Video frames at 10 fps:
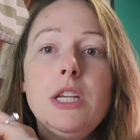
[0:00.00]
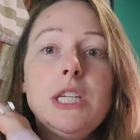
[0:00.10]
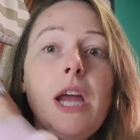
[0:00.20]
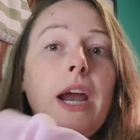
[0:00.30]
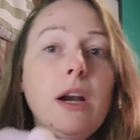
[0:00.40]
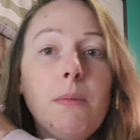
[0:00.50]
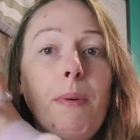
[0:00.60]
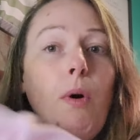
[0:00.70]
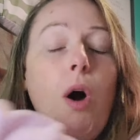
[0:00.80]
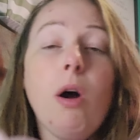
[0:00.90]

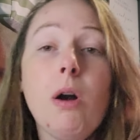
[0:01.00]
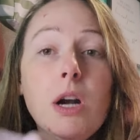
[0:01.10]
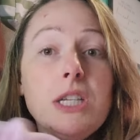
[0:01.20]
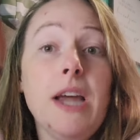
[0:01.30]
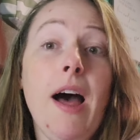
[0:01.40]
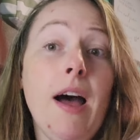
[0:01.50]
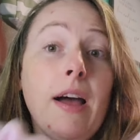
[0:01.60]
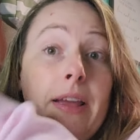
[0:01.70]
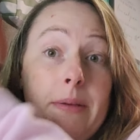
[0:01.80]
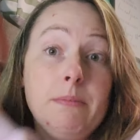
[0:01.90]
terrible, hard
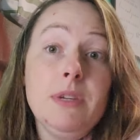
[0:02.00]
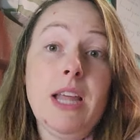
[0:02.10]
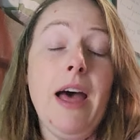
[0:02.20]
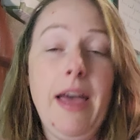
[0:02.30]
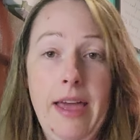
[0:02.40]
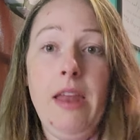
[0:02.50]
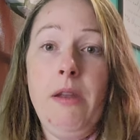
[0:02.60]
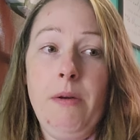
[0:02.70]
times ahead.